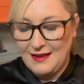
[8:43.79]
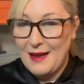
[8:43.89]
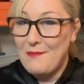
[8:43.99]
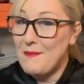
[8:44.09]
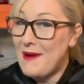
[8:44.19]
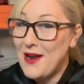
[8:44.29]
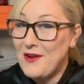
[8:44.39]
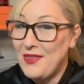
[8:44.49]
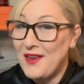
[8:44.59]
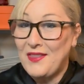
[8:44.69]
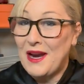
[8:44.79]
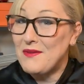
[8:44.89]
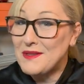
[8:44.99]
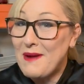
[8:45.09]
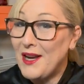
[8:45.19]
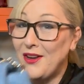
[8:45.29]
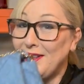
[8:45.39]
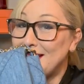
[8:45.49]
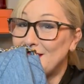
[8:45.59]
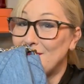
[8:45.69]
But my other, that was my
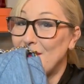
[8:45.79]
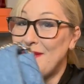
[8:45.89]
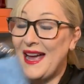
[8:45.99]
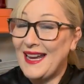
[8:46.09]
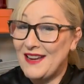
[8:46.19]
only summer bag.